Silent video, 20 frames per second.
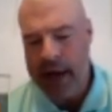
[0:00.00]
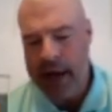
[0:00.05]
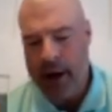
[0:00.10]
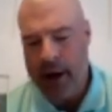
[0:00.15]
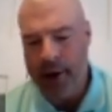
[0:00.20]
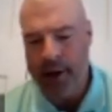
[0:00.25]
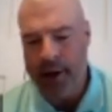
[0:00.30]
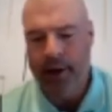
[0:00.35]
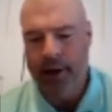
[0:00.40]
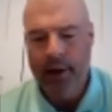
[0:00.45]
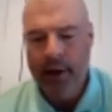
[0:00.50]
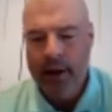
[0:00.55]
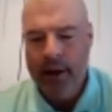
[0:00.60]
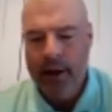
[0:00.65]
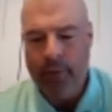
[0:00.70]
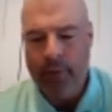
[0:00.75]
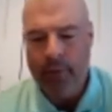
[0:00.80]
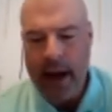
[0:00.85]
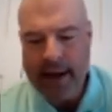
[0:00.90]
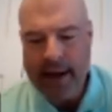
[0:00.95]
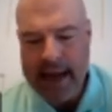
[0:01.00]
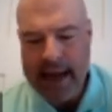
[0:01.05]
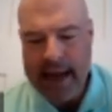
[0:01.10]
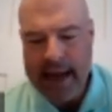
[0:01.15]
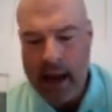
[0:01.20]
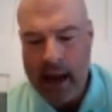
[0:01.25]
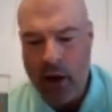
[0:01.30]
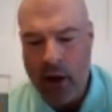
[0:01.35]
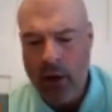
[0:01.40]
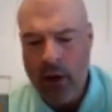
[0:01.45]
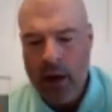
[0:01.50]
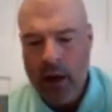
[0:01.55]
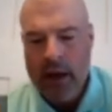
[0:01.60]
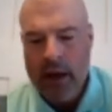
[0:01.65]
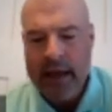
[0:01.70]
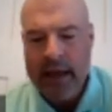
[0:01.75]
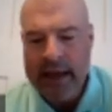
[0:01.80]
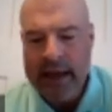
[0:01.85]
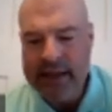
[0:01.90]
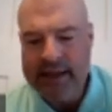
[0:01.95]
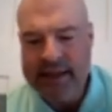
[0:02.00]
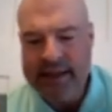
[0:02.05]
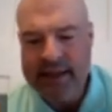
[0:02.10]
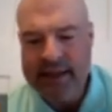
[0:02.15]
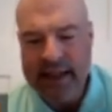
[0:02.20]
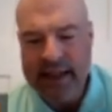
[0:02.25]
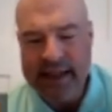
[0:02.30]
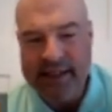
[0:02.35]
era right now is